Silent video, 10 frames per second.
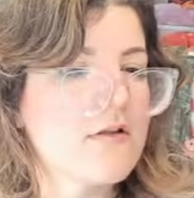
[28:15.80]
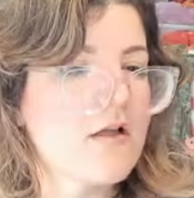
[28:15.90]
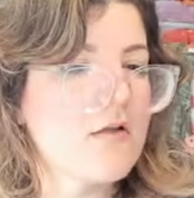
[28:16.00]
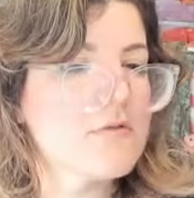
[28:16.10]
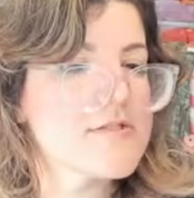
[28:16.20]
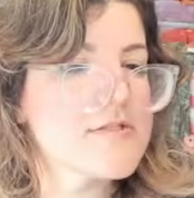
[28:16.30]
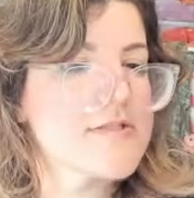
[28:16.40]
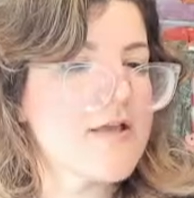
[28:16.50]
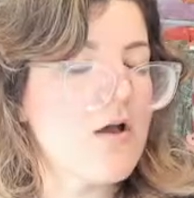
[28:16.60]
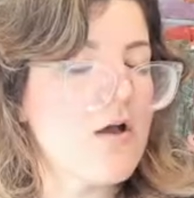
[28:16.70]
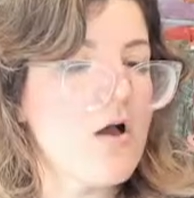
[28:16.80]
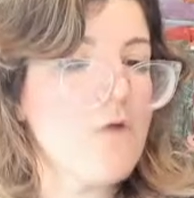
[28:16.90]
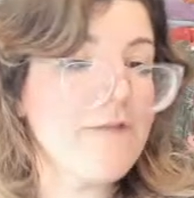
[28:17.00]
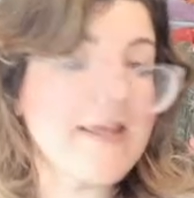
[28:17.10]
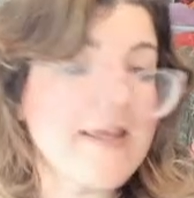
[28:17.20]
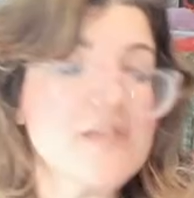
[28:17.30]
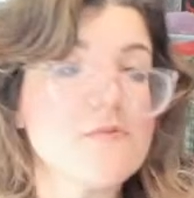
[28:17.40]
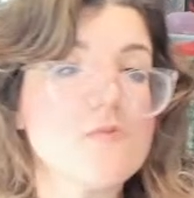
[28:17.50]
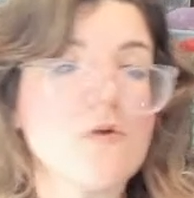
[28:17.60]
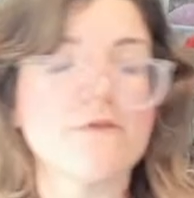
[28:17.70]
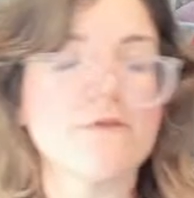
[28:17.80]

was I gonna say? Oh, vacation was wonderful.